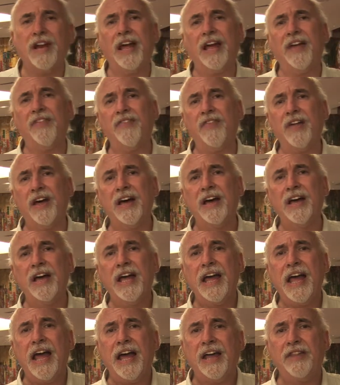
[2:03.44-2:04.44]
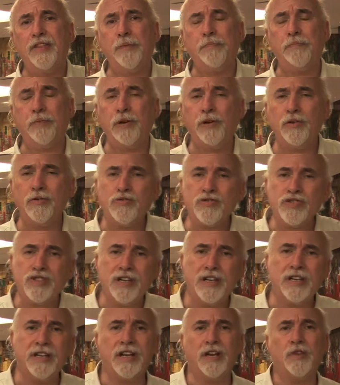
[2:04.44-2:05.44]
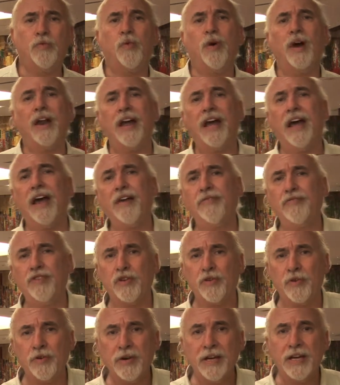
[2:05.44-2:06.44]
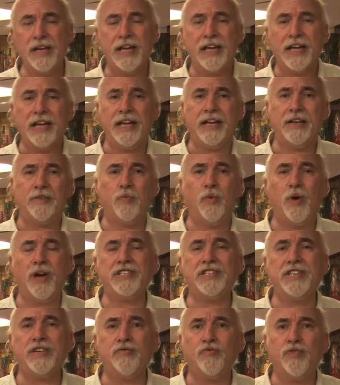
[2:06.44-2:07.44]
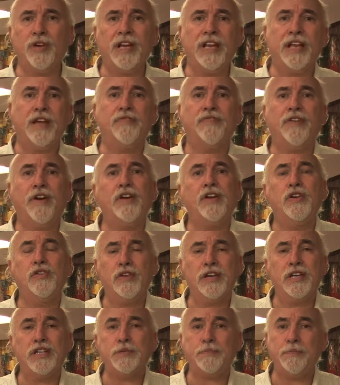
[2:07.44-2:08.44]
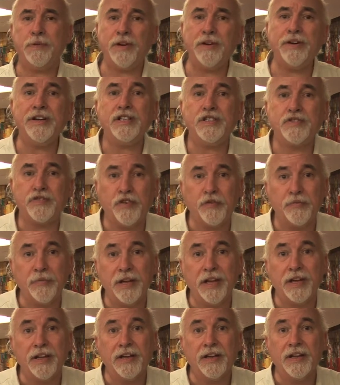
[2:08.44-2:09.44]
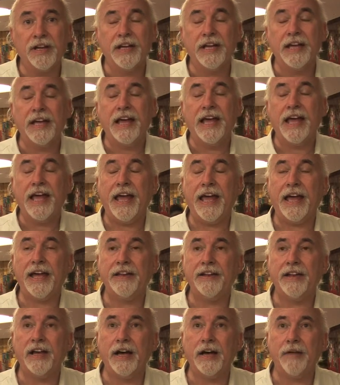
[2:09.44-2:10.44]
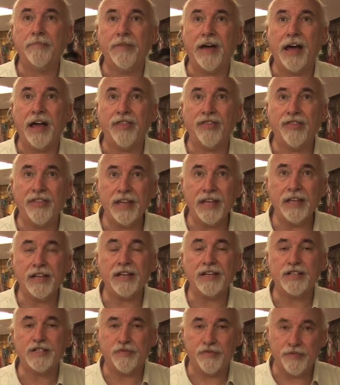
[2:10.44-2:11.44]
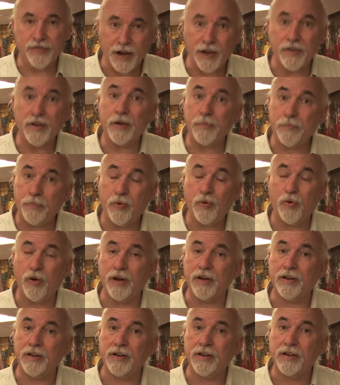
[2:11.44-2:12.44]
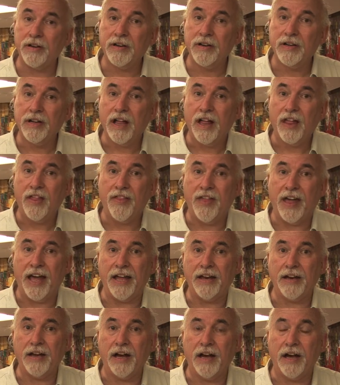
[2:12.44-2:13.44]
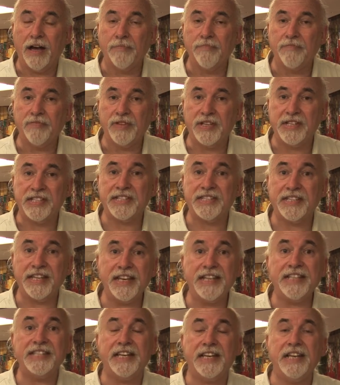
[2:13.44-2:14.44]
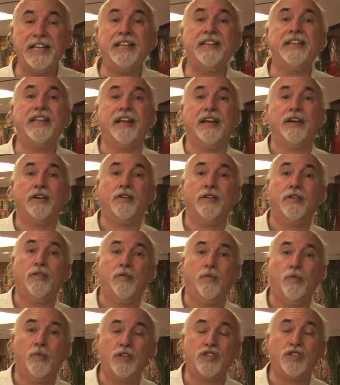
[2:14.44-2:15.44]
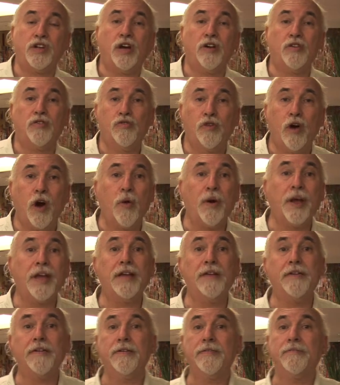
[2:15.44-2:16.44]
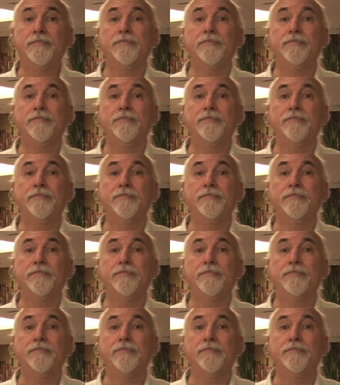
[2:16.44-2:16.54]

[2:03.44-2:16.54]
and the and the pollution and what have you, it wasn't really a very good experience for me. And um, I think it's very important that um, the cities in India, which are growing